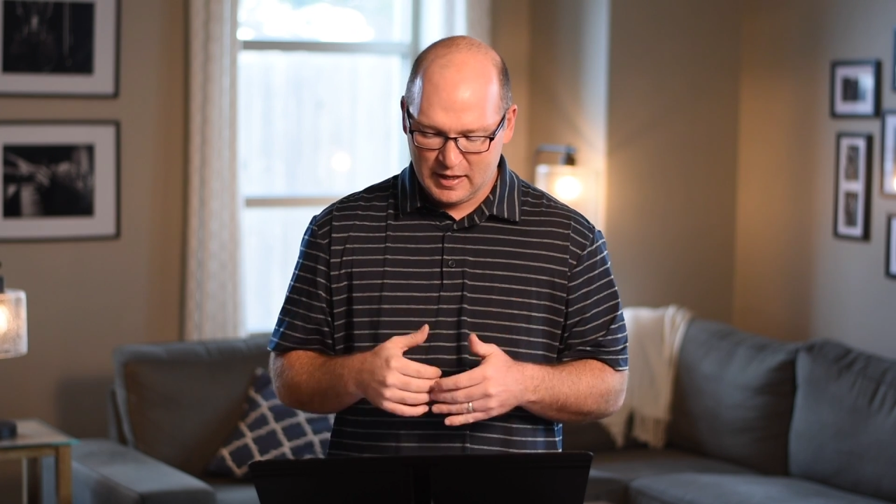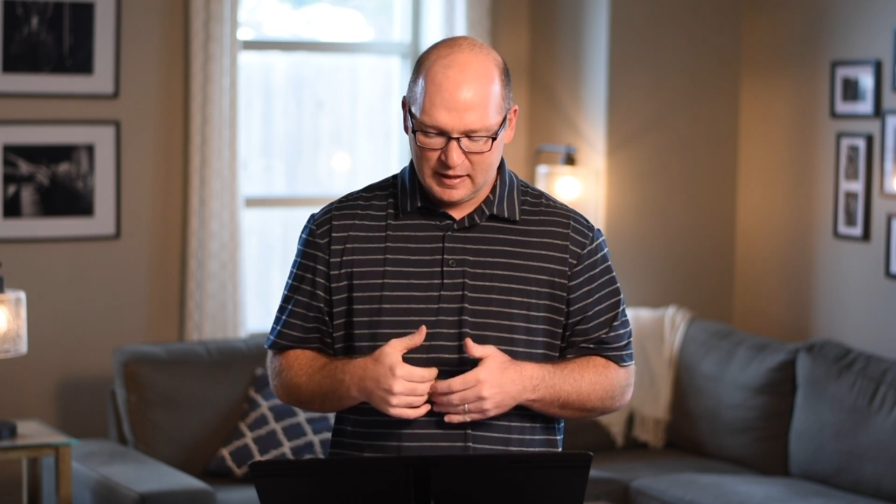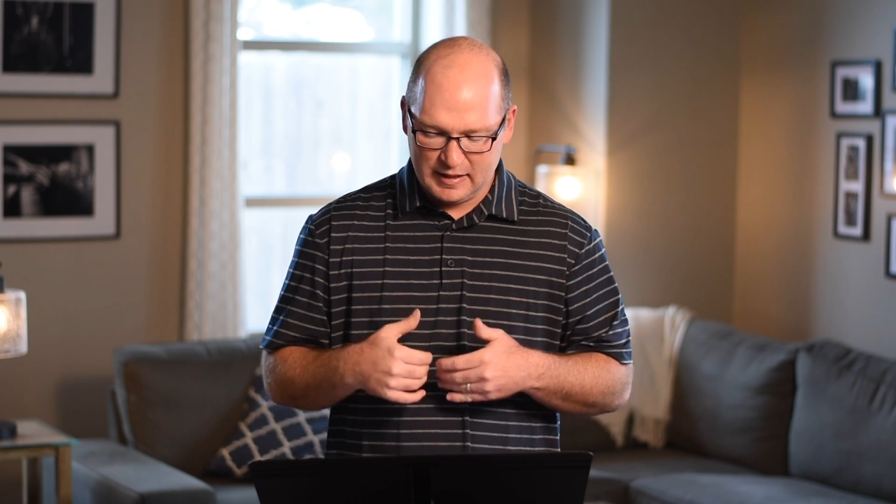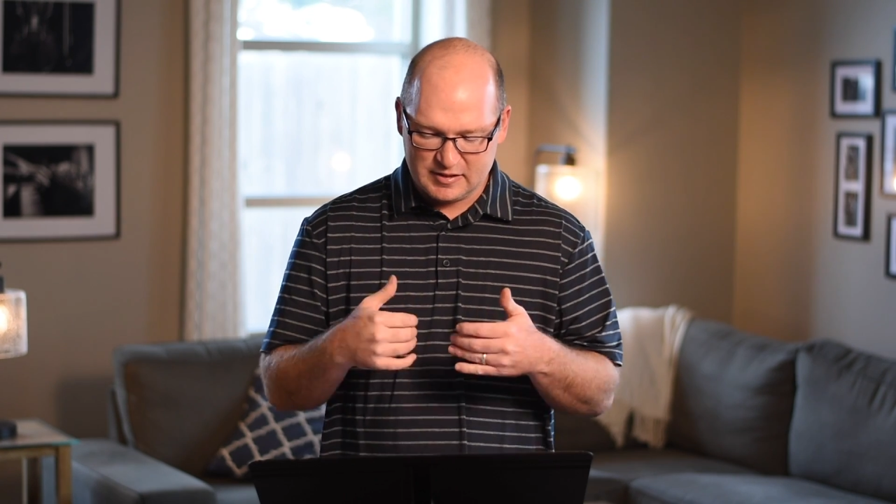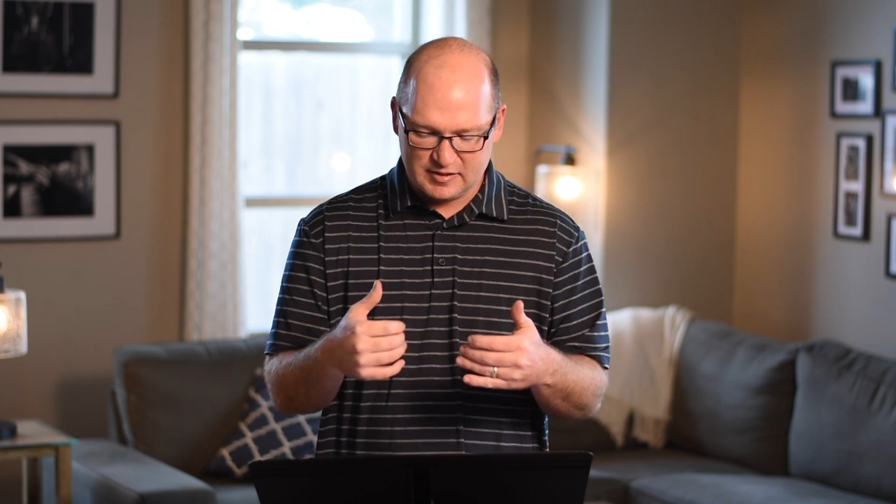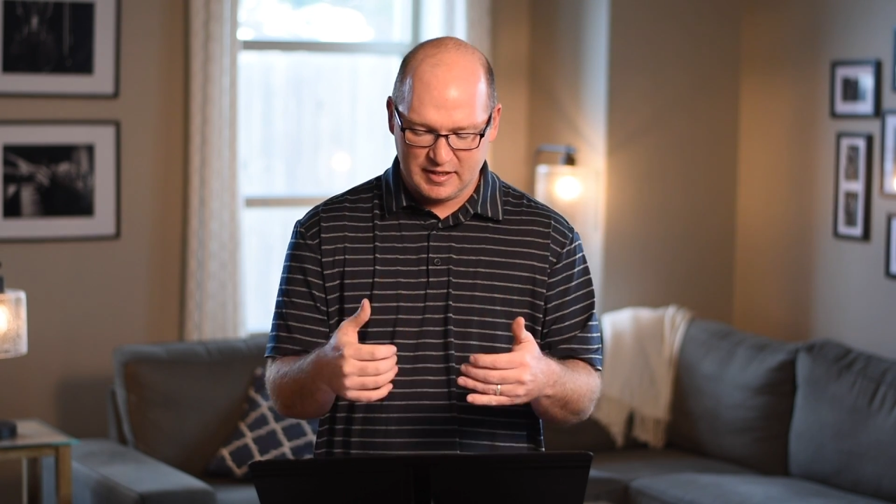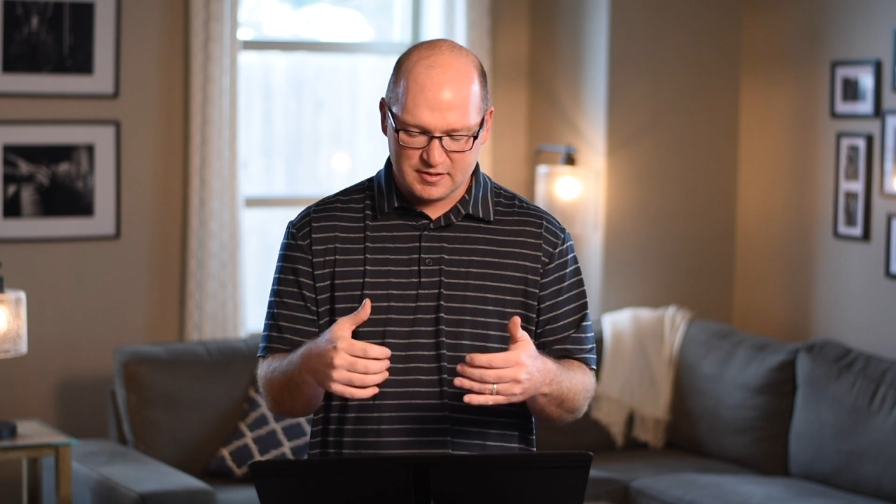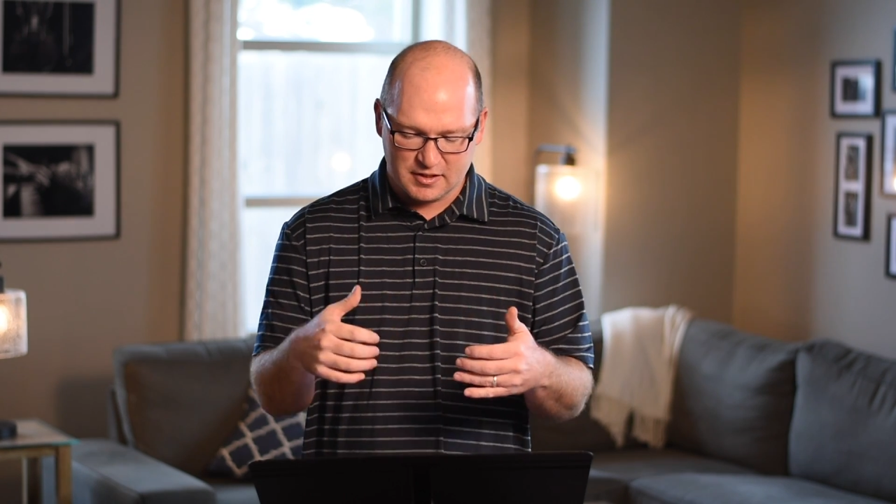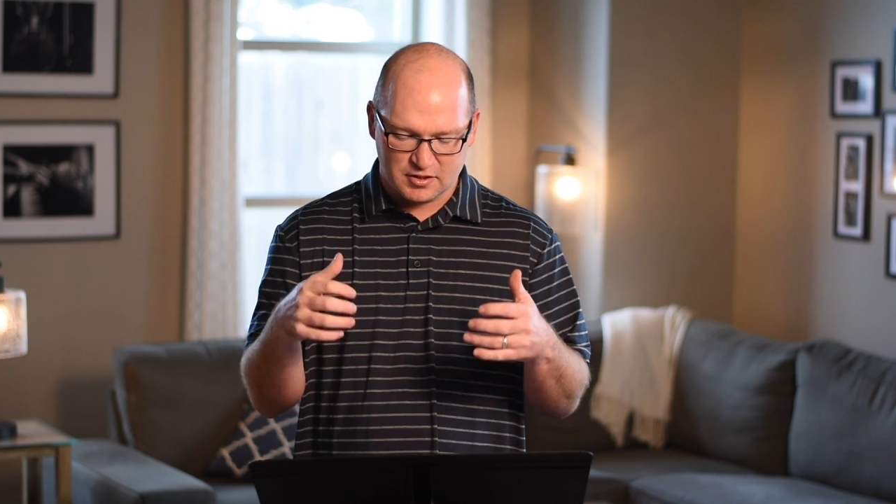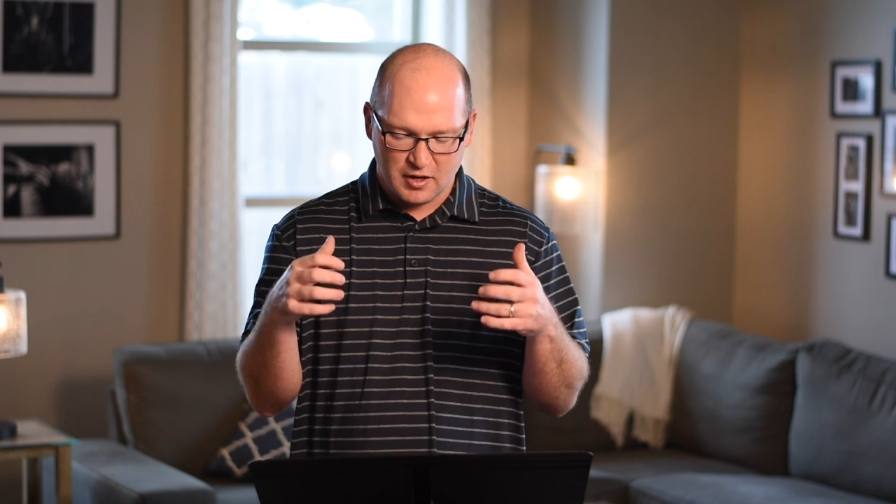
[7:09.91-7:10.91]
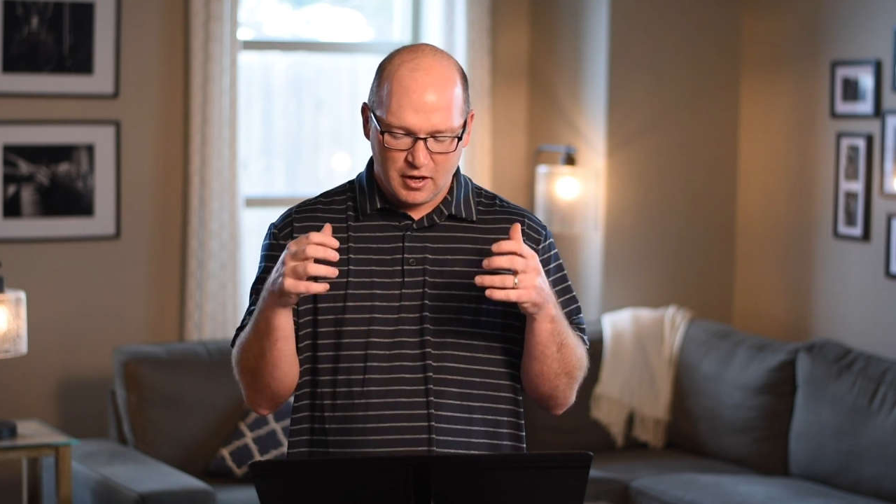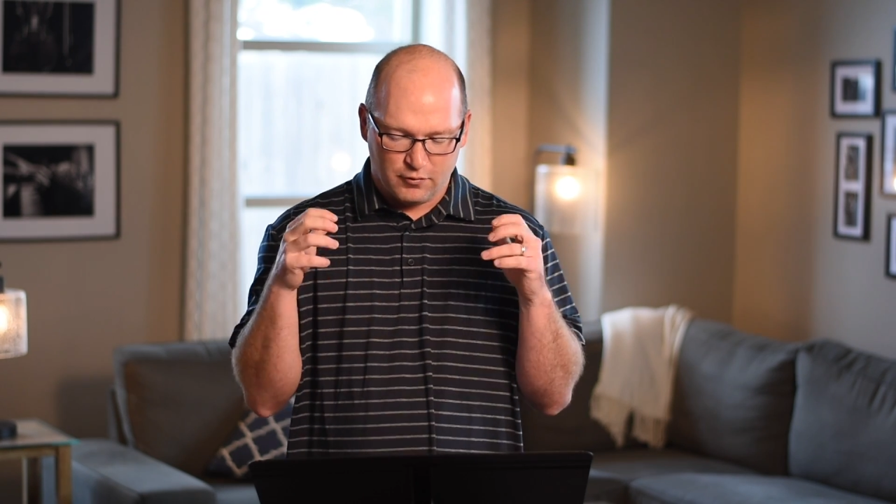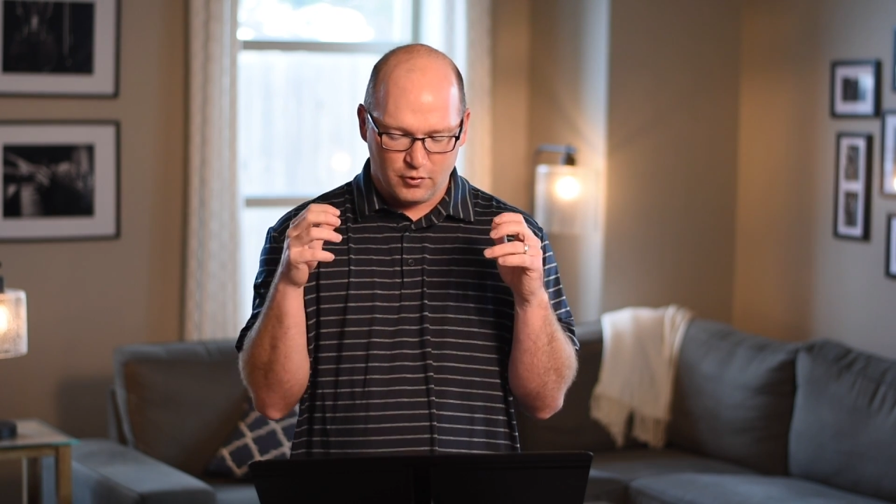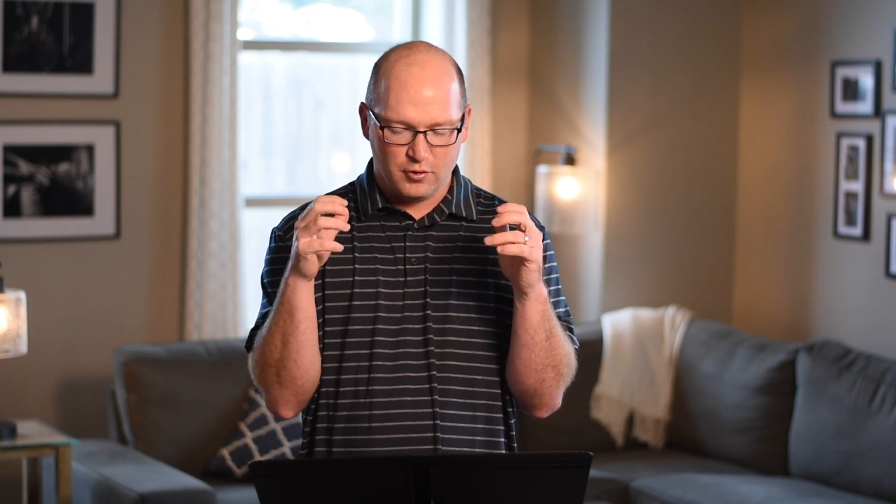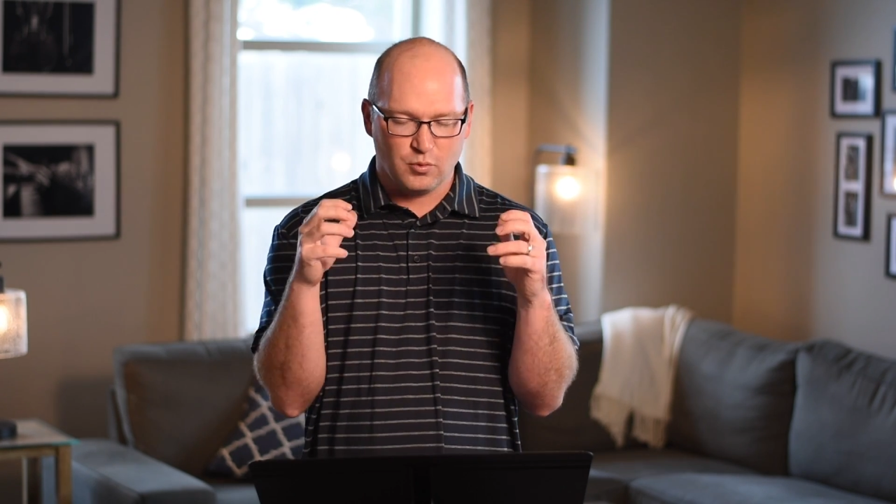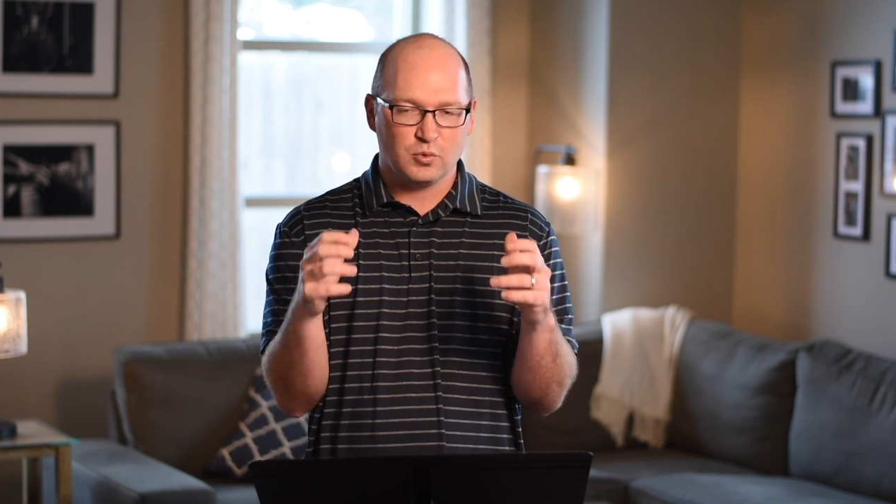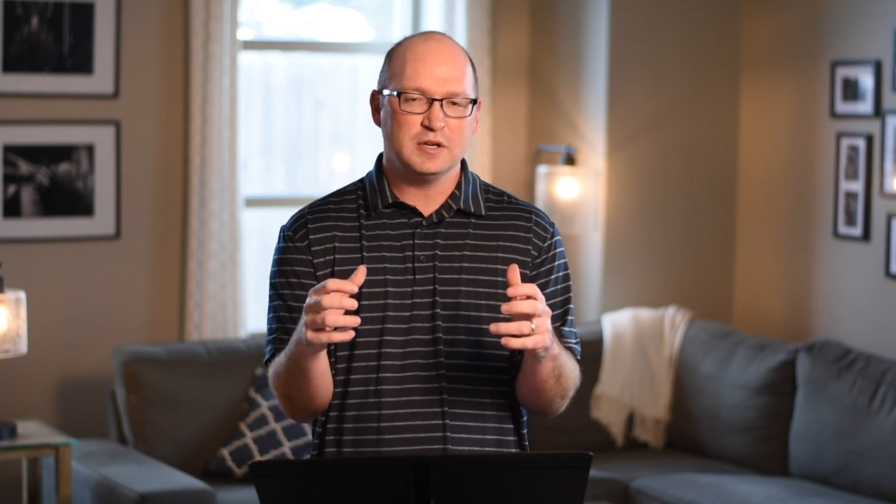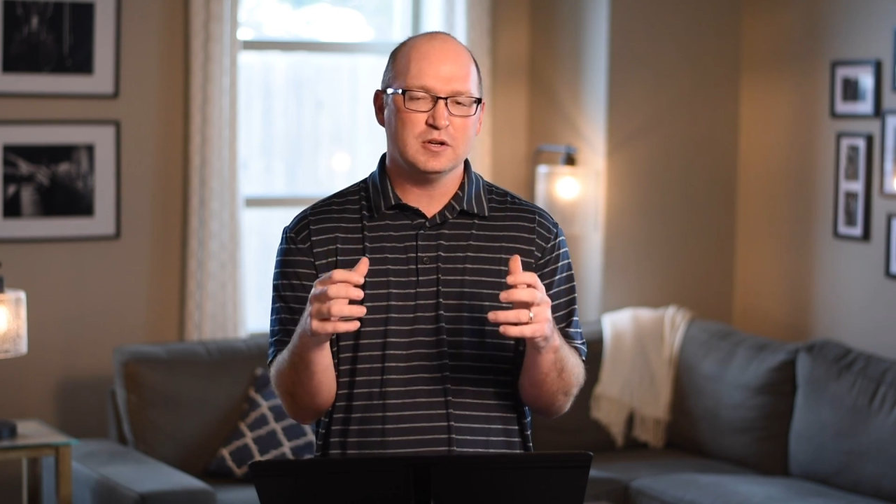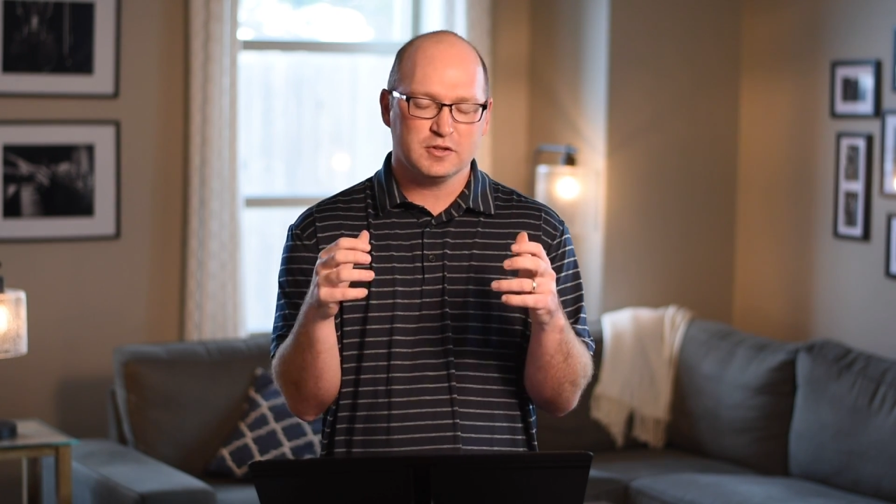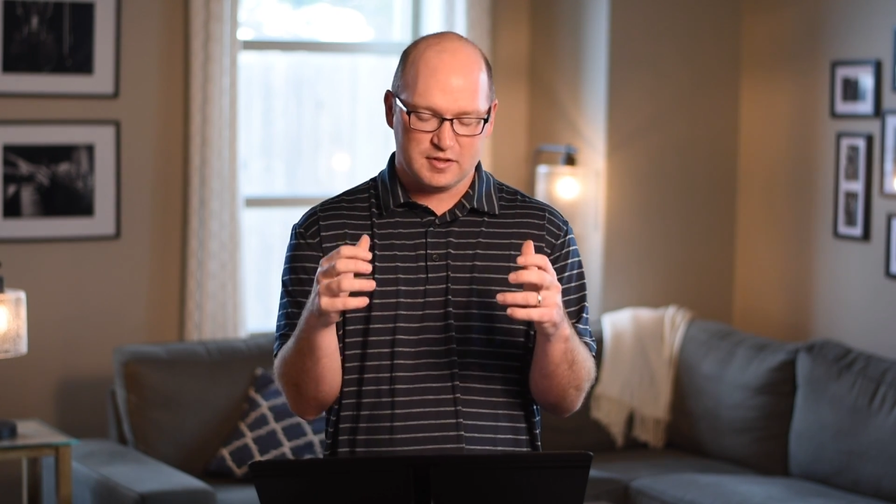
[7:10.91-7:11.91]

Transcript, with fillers: He sees us for the real